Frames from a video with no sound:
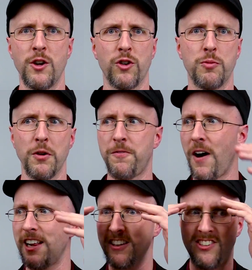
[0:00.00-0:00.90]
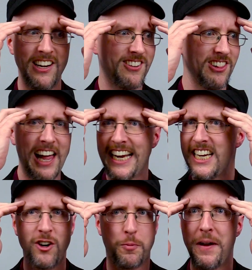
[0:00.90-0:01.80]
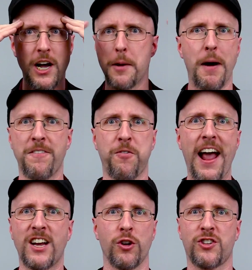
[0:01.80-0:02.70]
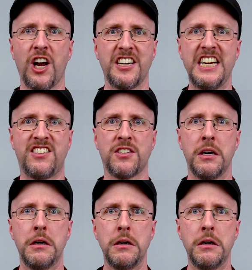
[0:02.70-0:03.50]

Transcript: Your Smurfology is light years beyond my Fraggle studies!